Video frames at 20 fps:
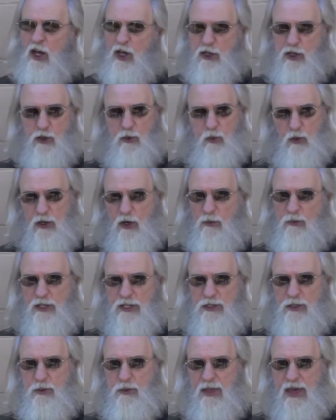You would only
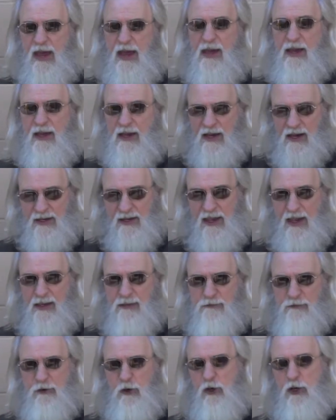do that,
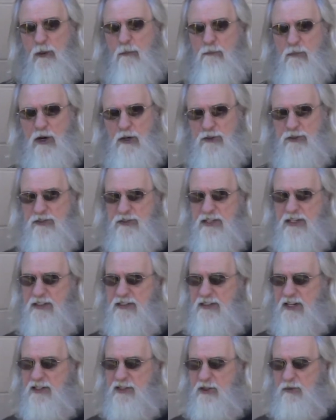again, for an emergency
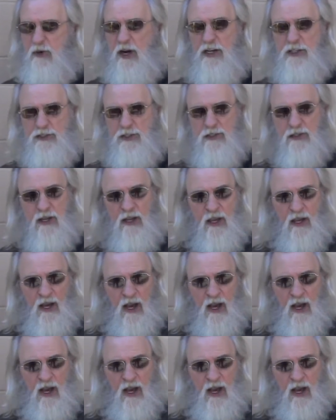situation.